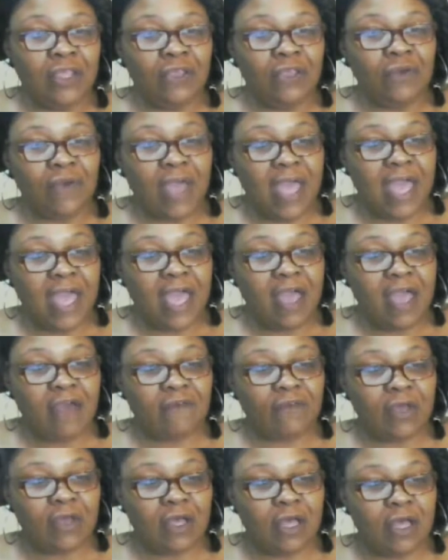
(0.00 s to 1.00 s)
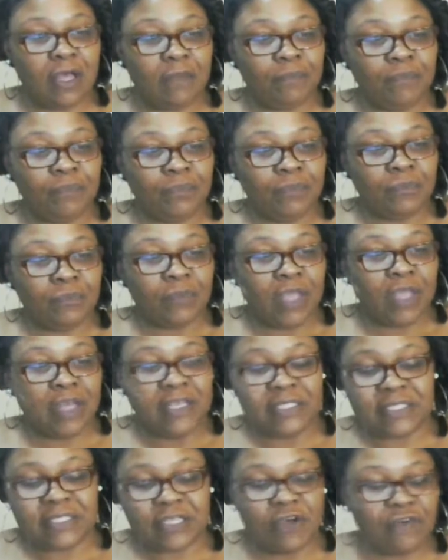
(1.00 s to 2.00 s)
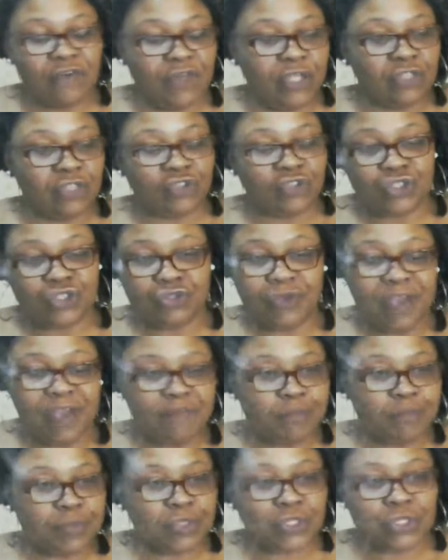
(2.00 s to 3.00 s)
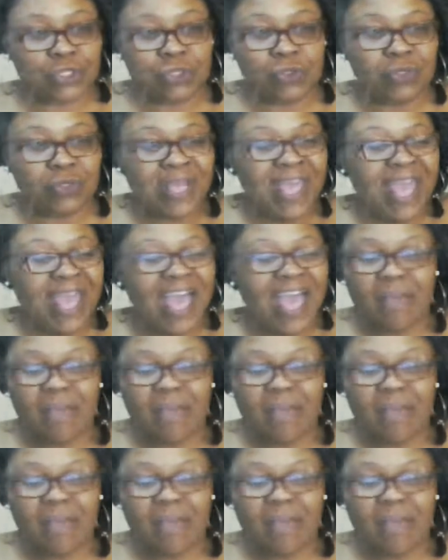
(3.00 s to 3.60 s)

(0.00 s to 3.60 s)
have, and these self-interests you have pursued,